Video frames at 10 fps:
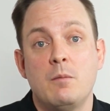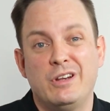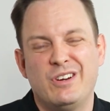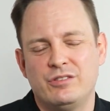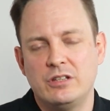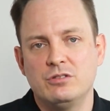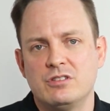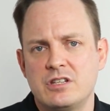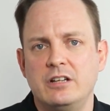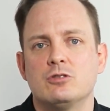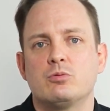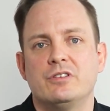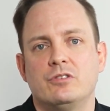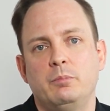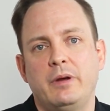because they use a single
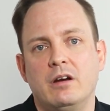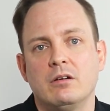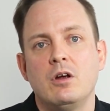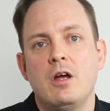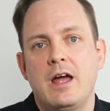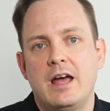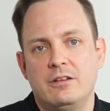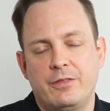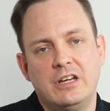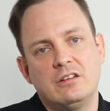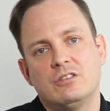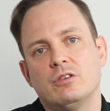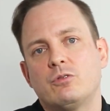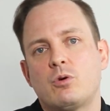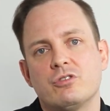twisted pair and the
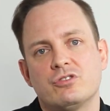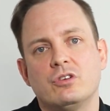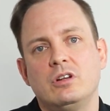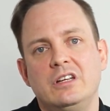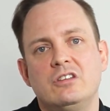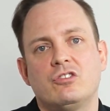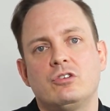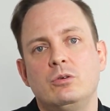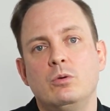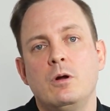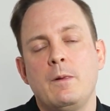thickness of course leads to